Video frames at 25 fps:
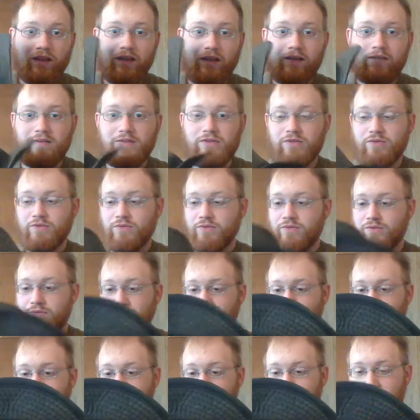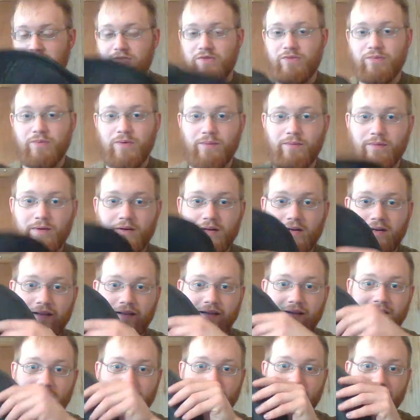this is what we're going to
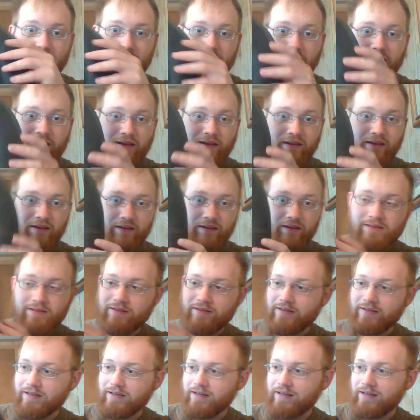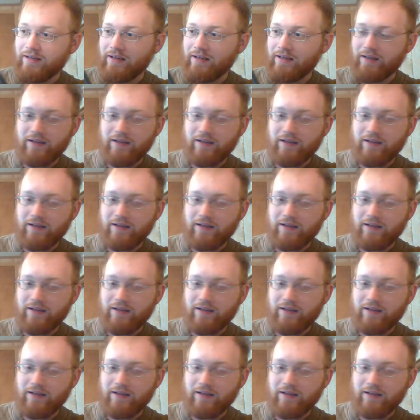get. This is the